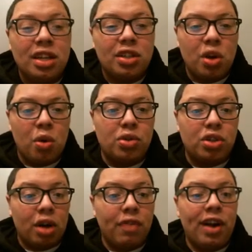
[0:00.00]
So
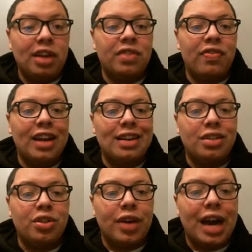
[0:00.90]
Starfire's effect is
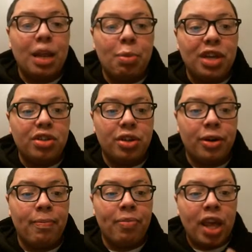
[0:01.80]
during either player's
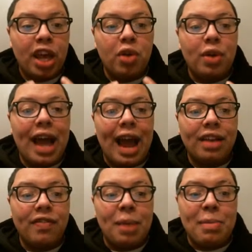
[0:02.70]
turn, you can
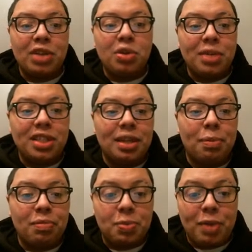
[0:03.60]
activate Magical Musket
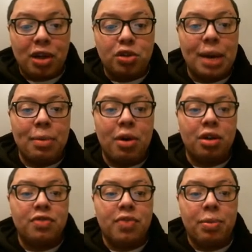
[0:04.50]
spell and trap
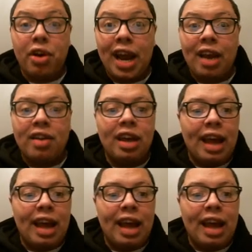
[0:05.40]
cards from your hand.